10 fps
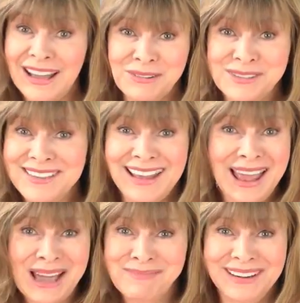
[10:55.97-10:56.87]
I don't see
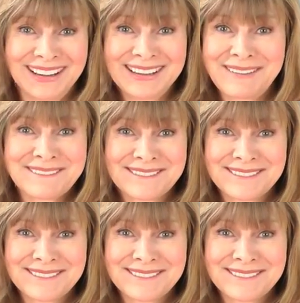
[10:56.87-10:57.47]
that happening.